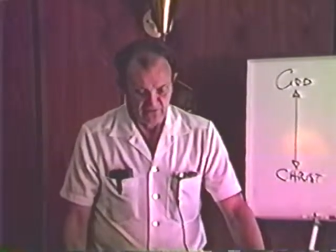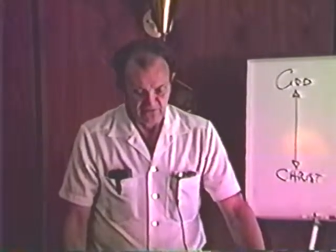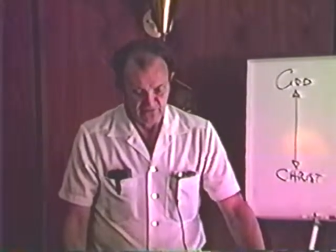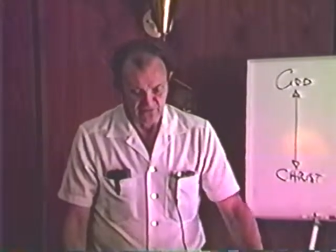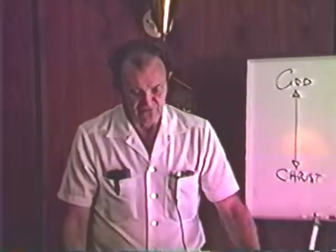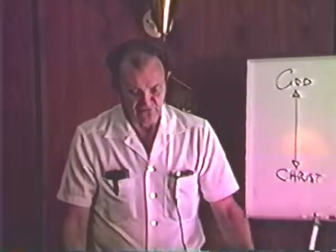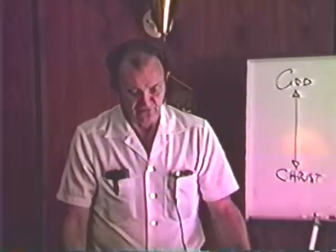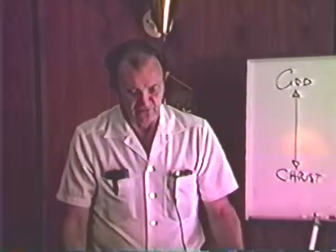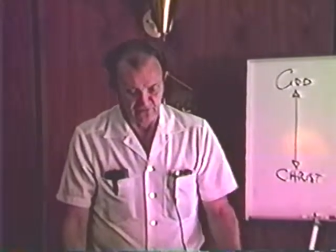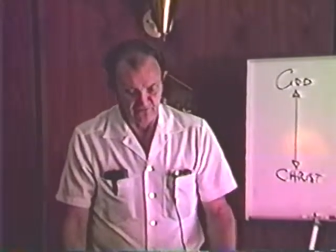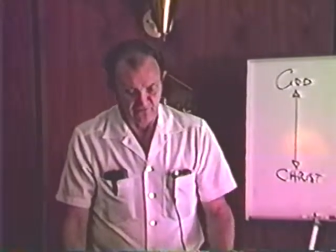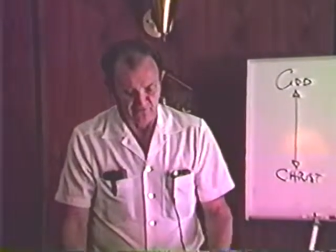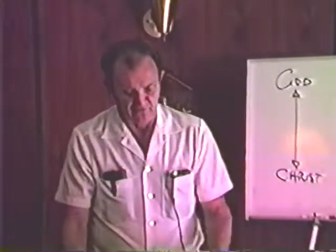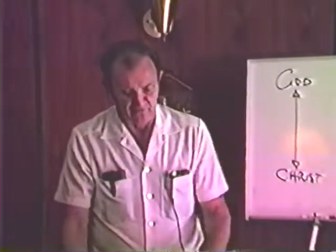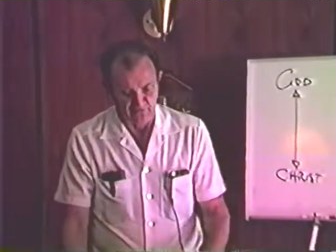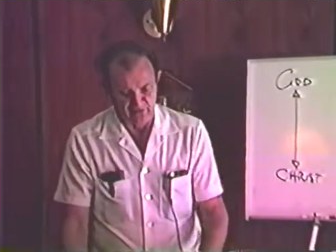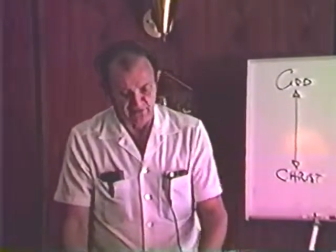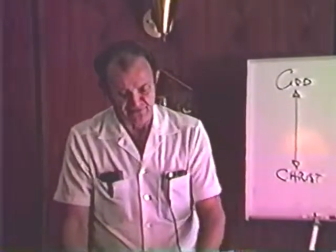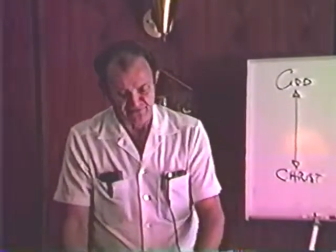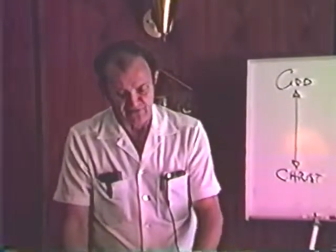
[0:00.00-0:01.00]
the story of the
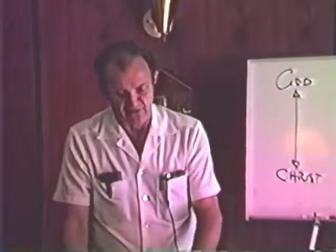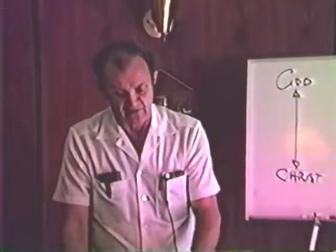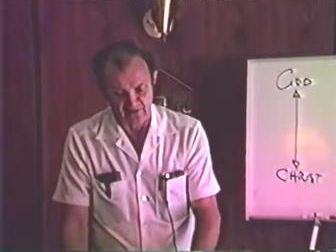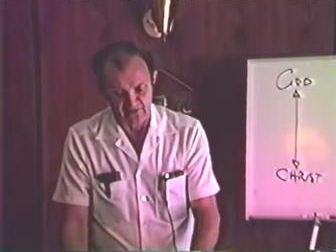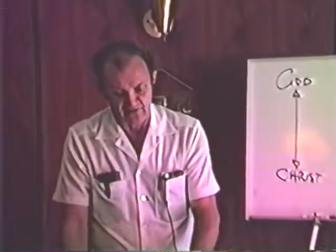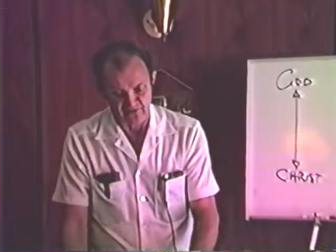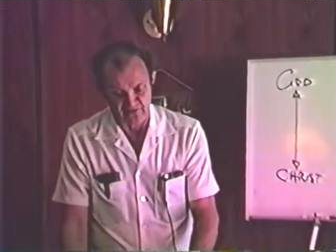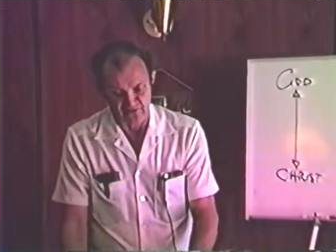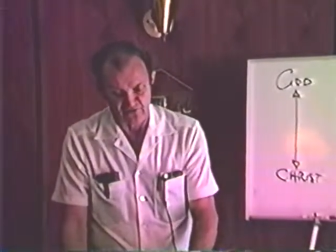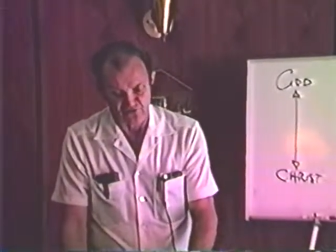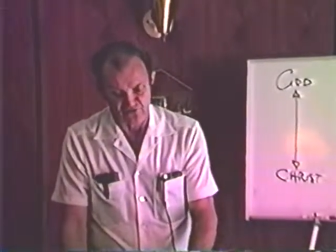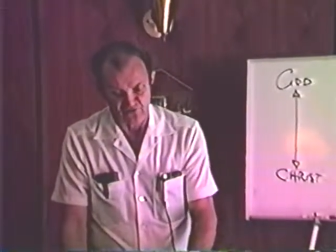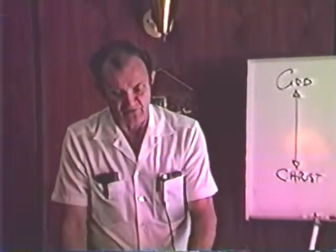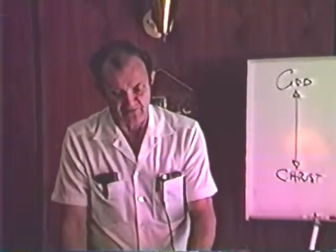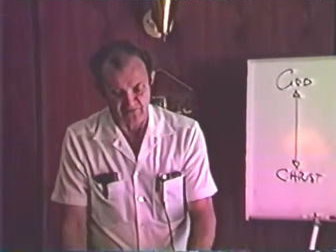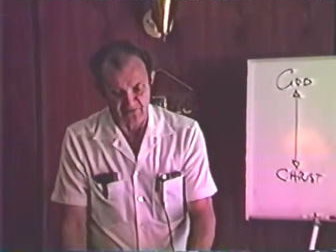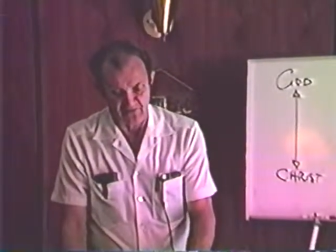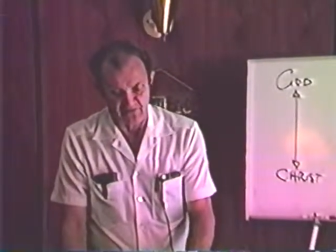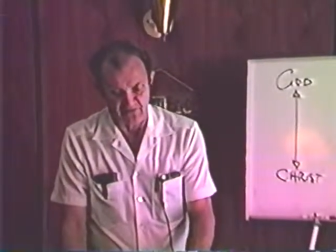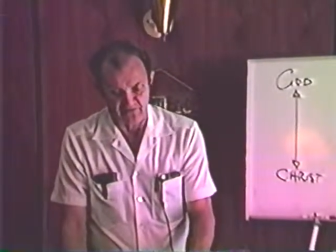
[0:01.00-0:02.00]
Reformation in England, in
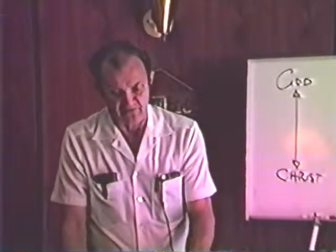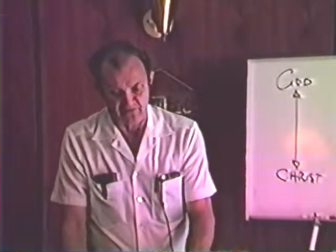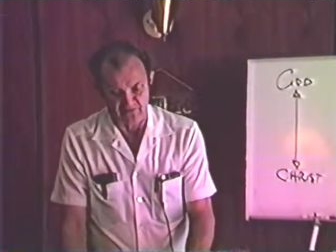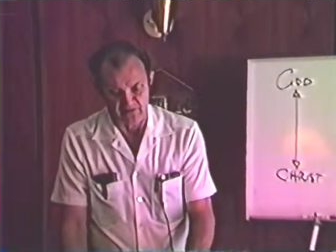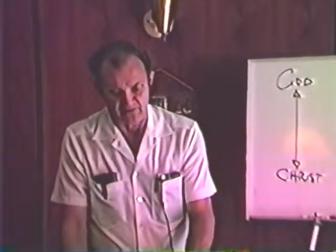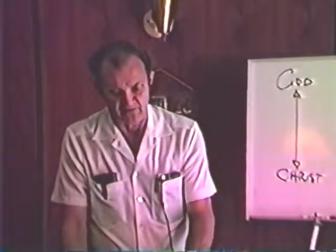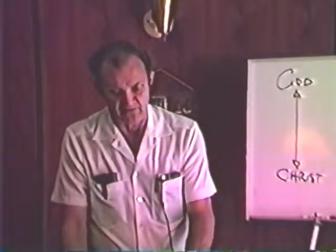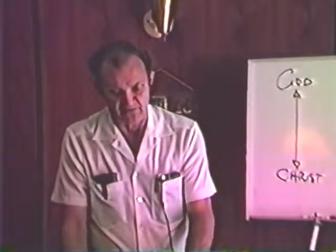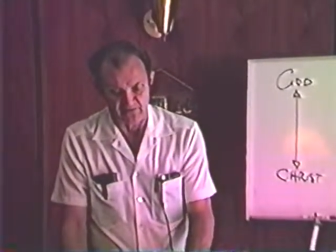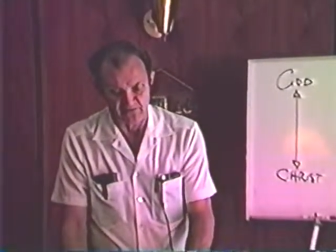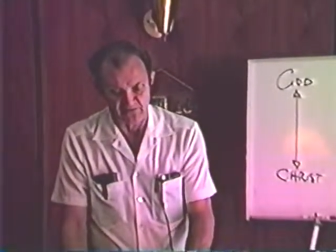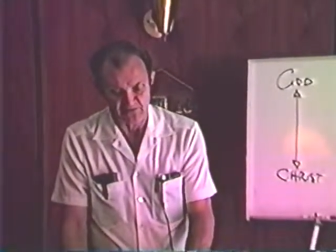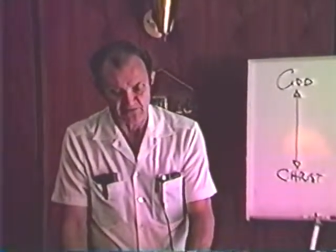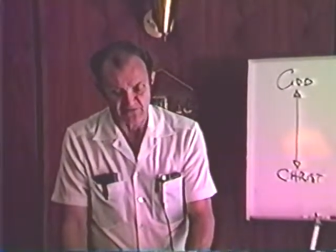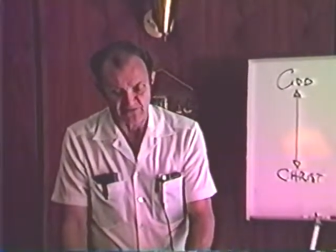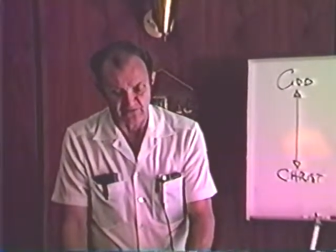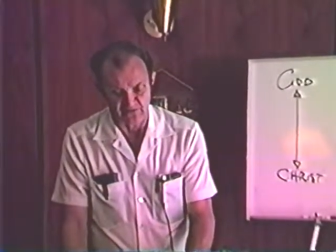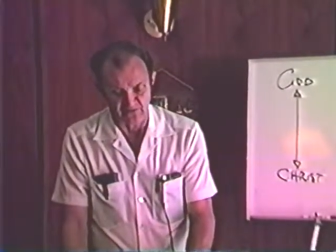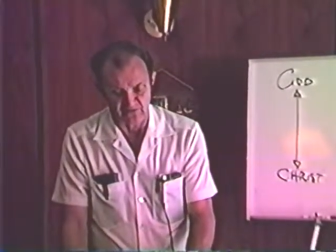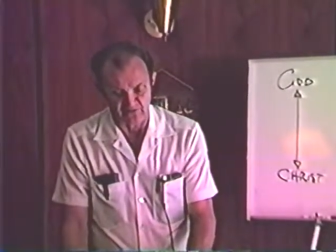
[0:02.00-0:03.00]
Germany, in the
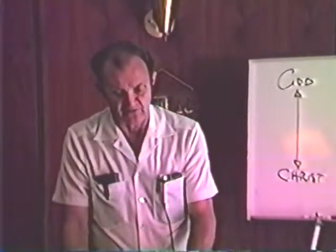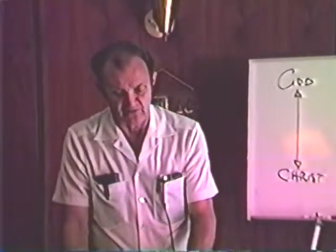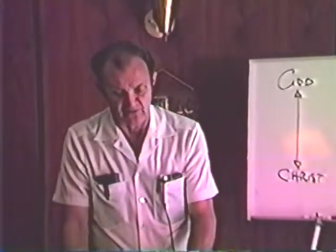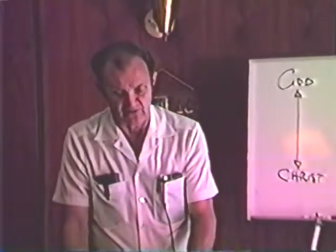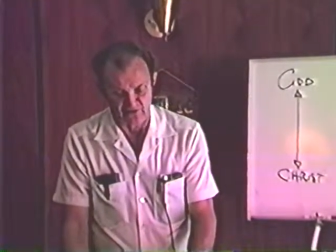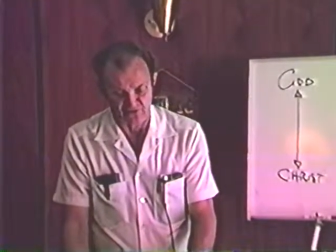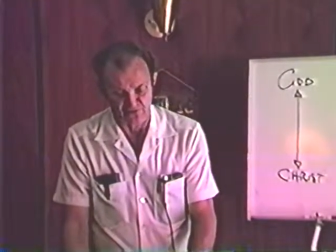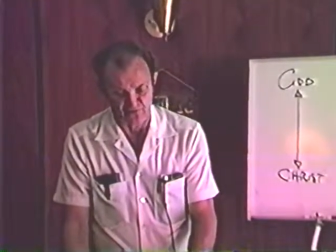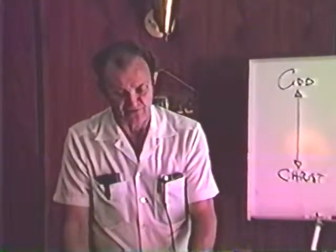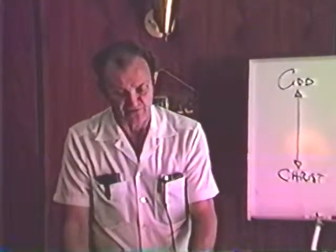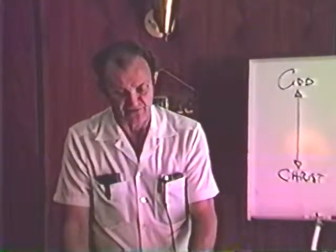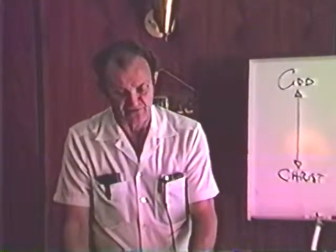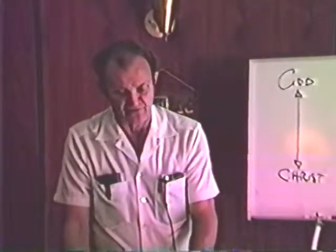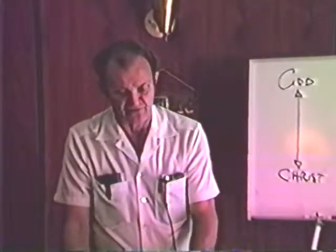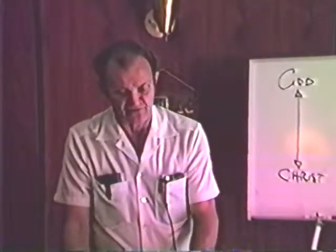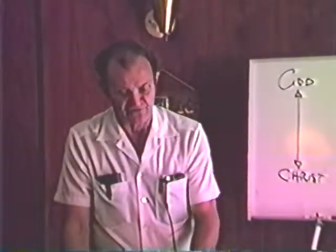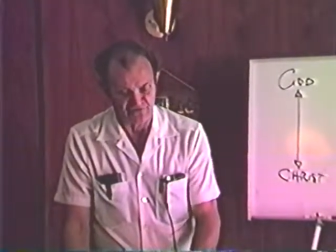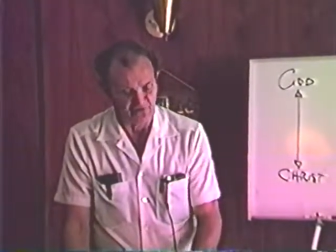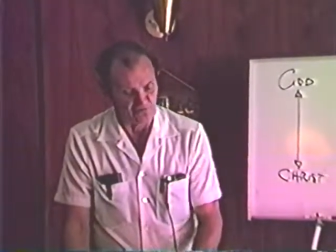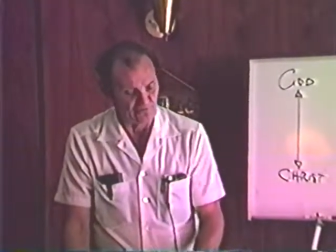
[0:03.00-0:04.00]
Netherlands, in uh,
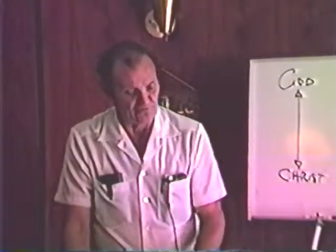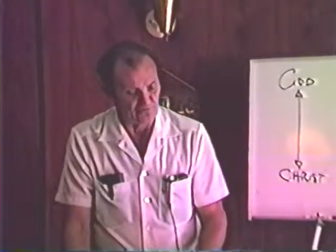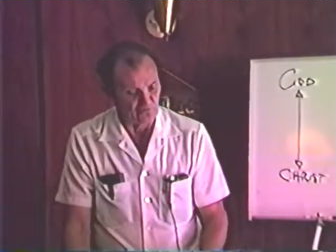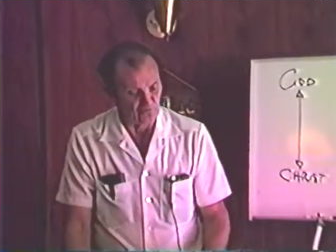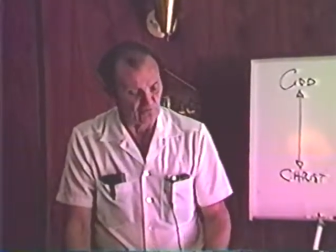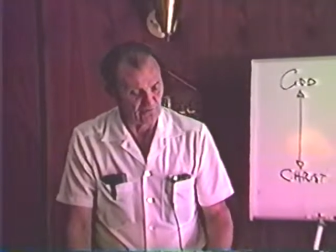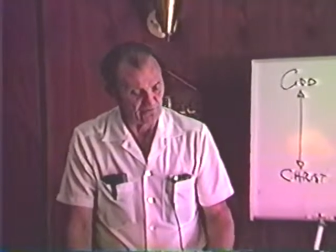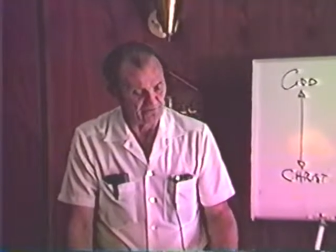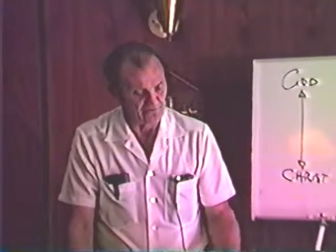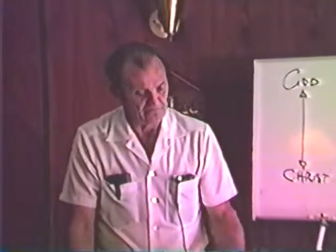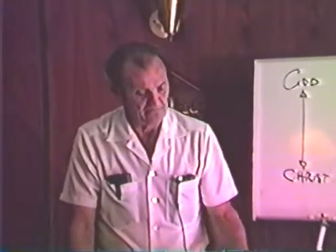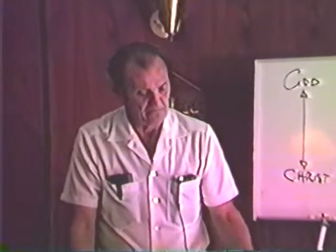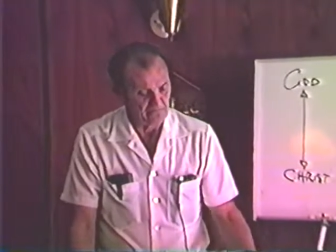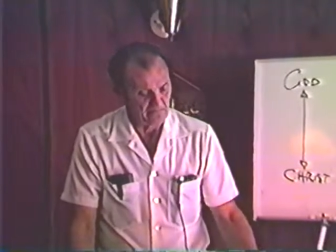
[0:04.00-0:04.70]
Switzerland, and so forth.